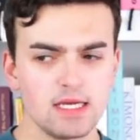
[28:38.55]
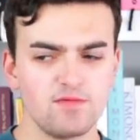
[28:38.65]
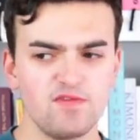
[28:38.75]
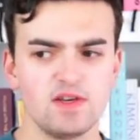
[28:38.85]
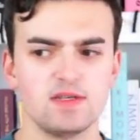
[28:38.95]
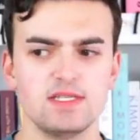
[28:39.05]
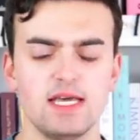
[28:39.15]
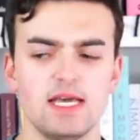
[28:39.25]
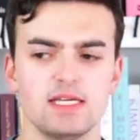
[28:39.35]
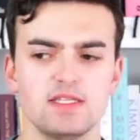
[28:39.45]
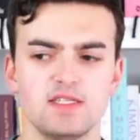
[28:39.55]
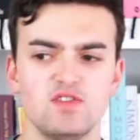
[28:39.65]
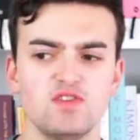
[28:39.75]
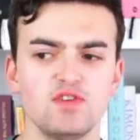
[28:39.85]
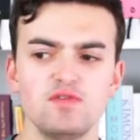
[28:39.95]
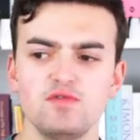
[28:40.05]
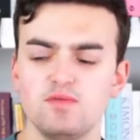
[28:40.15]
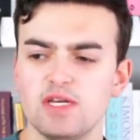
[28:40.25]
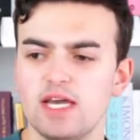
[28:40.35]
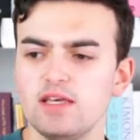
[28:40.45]
It feels like it's too
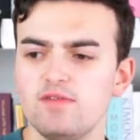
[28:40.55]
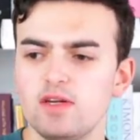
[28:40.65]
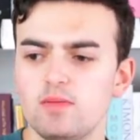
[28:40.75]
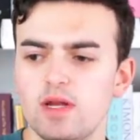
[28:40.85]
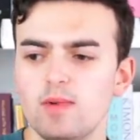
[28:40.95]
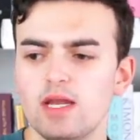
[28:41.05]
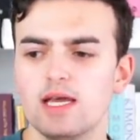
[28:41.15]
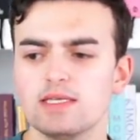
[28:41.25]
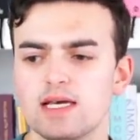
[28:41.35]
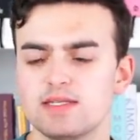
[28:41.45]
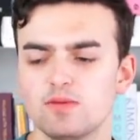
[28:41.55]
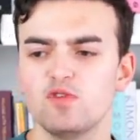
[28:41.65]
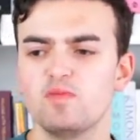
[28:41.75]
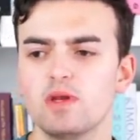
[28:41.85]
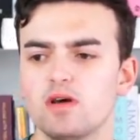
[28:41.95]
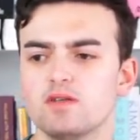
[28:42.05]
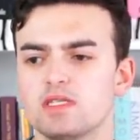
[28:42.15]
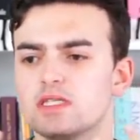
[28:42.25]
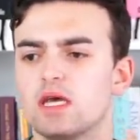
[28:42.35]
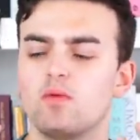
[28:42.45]
tightly fitted, but I mean, I guess as the movement goes,
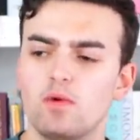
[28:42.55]
it's like